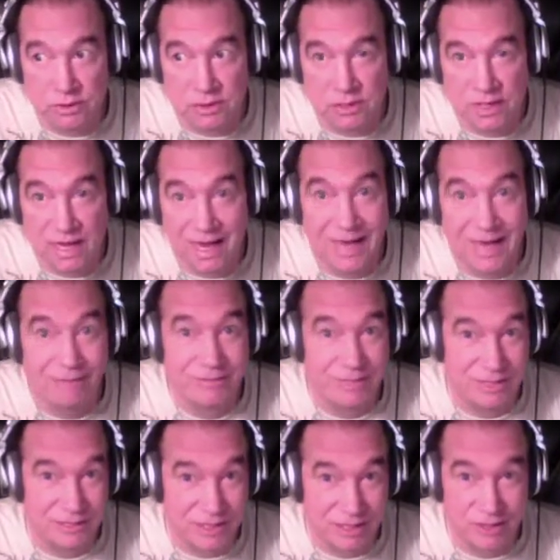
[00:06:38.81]
have an
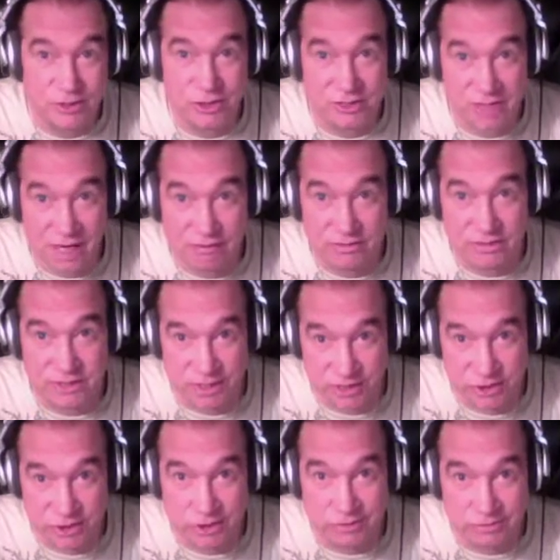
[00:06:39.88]
intelligent
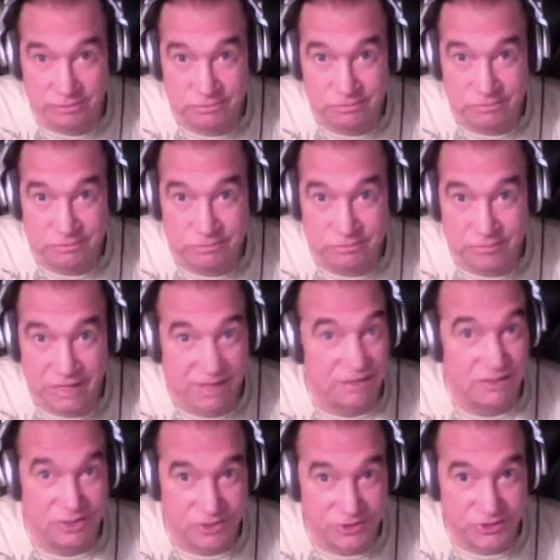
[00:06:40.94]
conversation, at
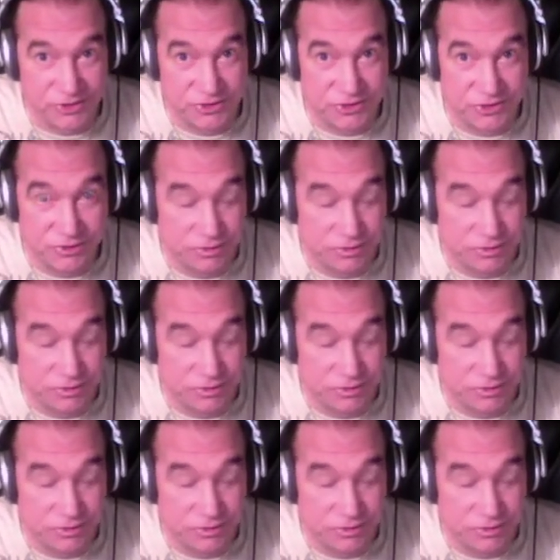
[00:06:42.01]
least.